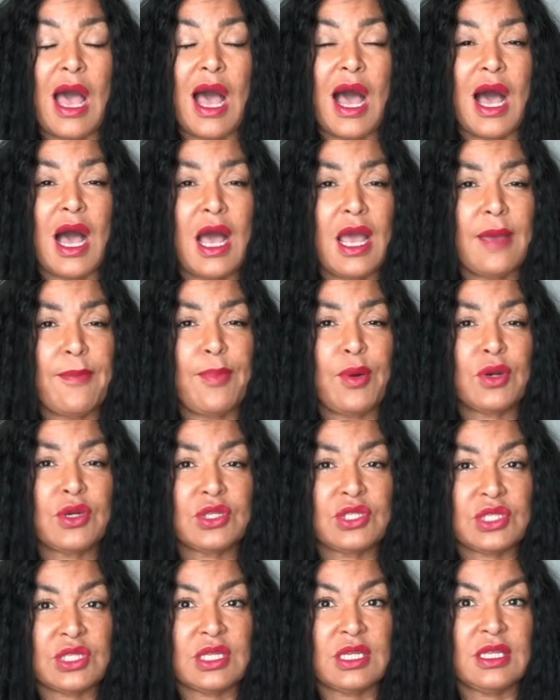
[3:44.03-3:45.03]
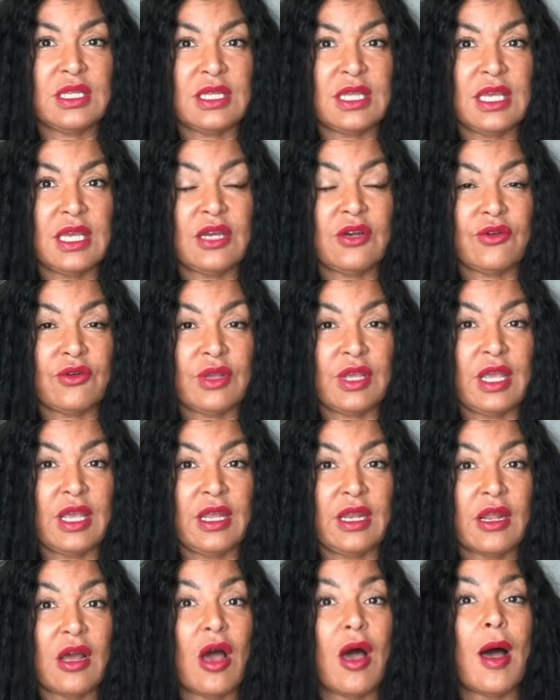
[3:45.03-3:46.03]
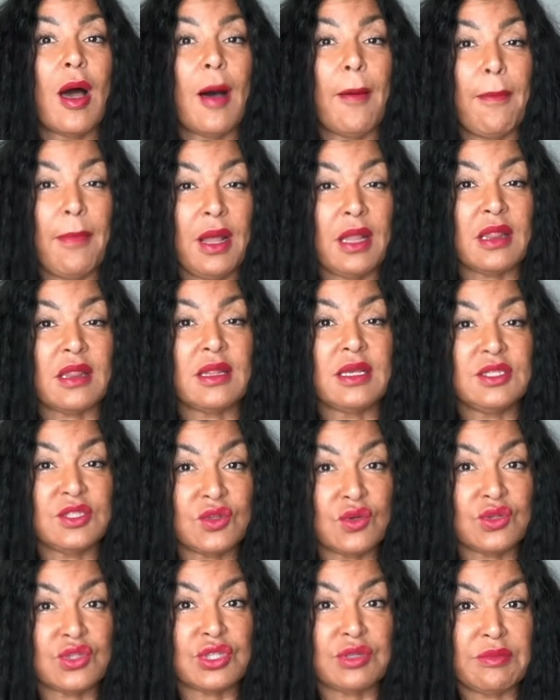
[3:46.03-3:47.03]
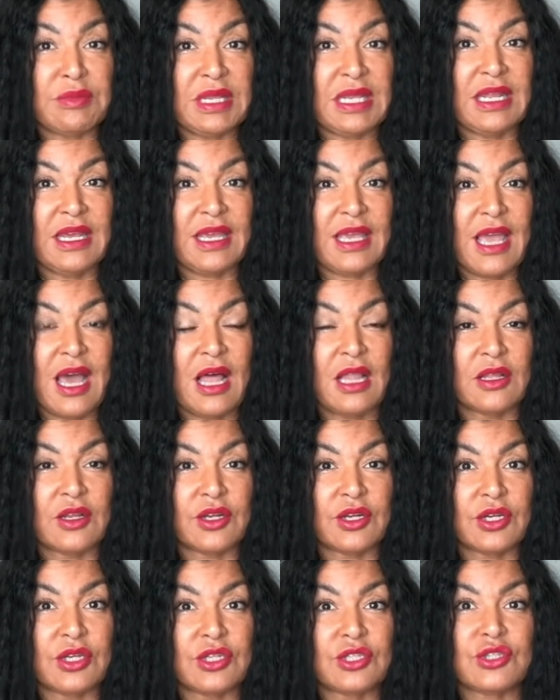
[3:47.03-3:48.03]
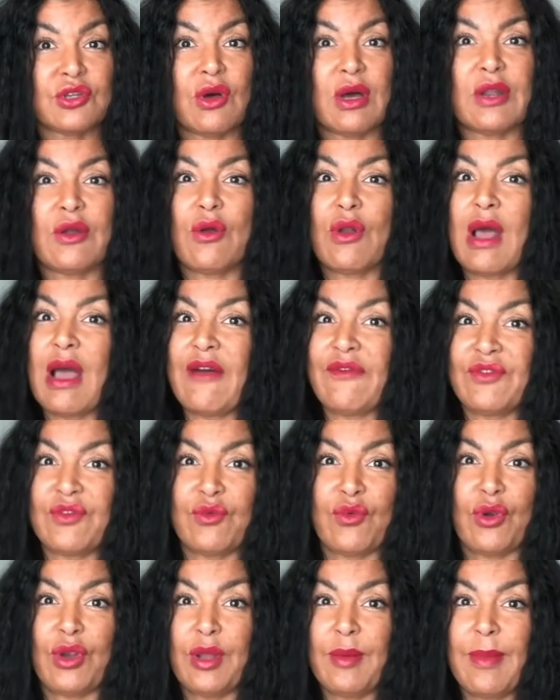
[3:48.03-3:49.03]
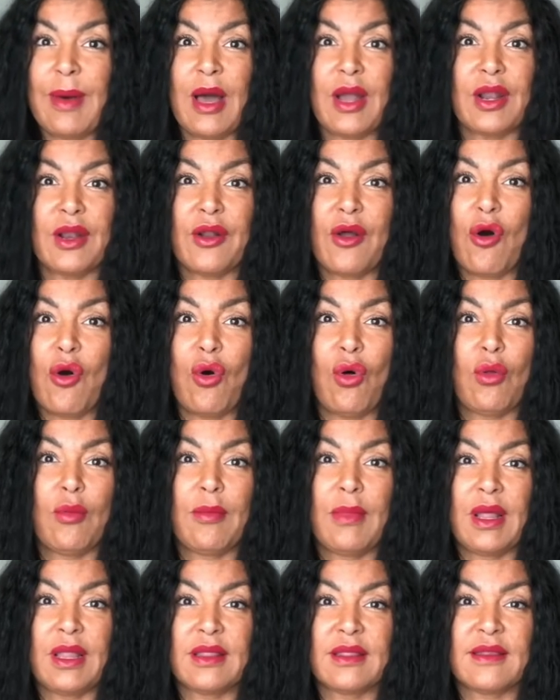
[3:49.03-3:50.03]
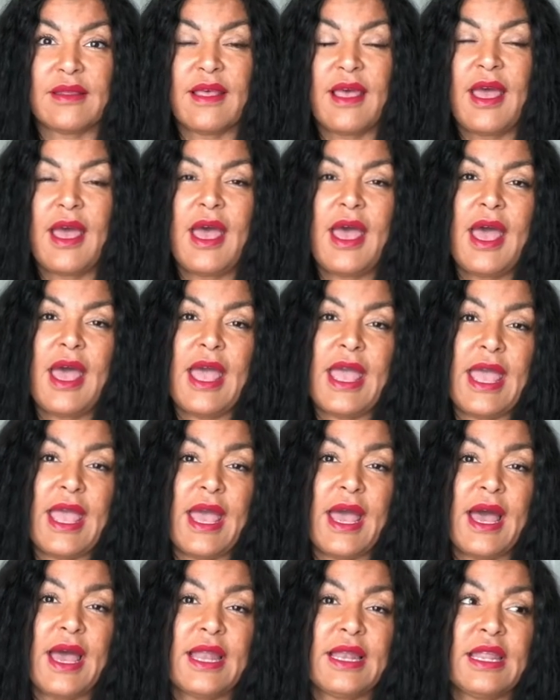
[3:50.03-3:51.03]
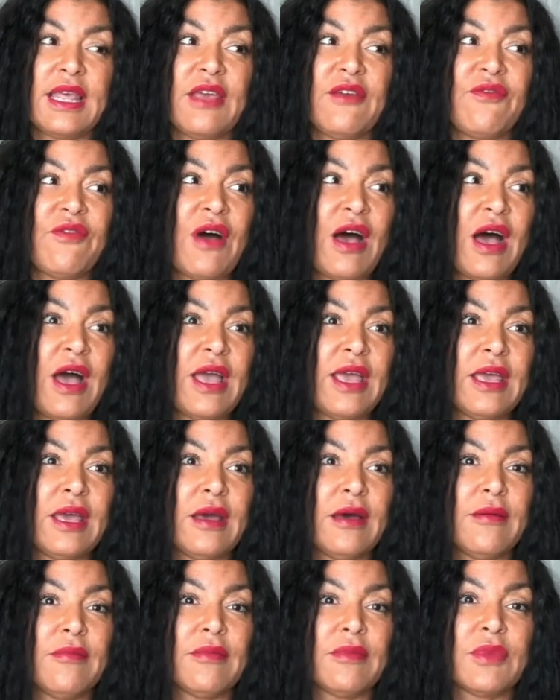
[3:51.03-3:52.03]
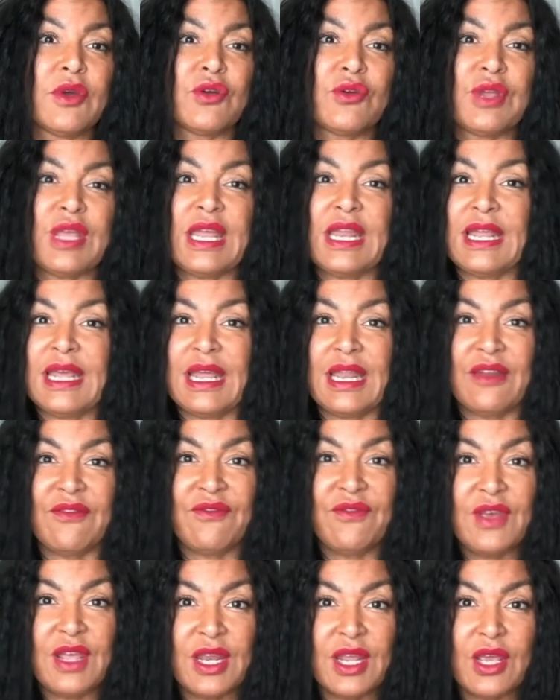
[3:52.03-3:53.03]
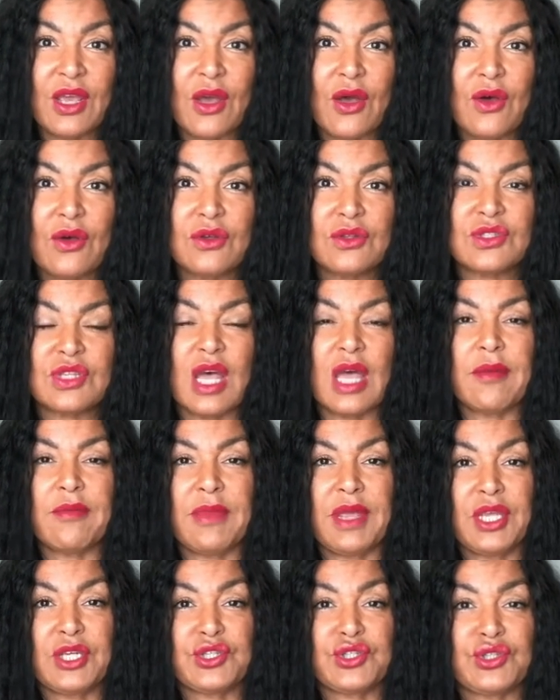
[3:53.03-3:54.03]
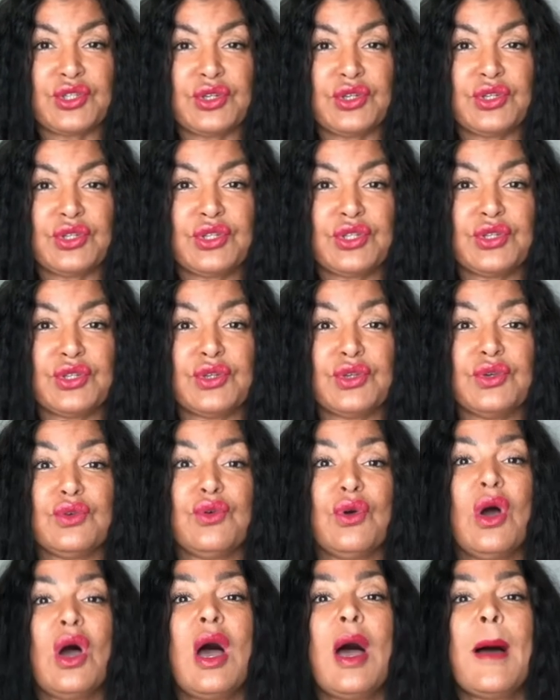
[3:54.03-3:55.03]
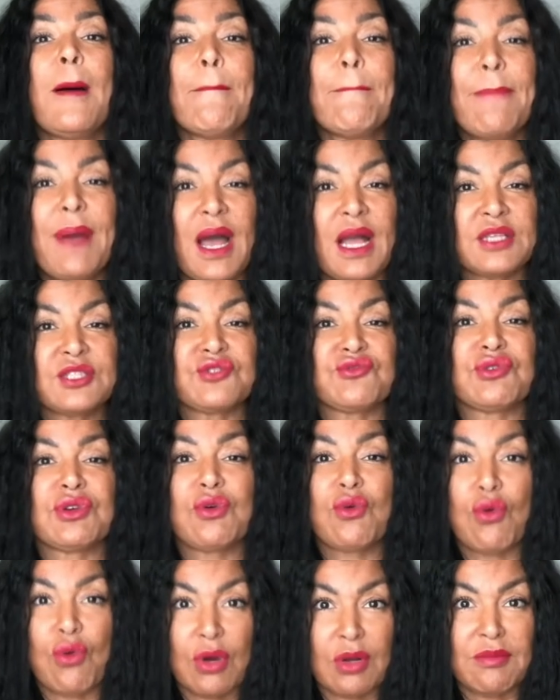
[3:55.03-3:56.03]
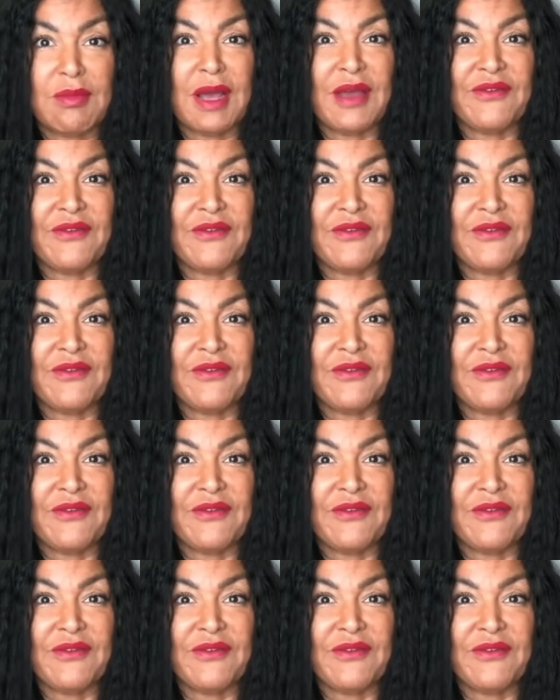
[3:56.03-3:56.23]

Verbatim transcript: I personally create a monthly social media calendar, so I don't have to worry about it a whole month. And if I am creating any videos, I make sure to batch record my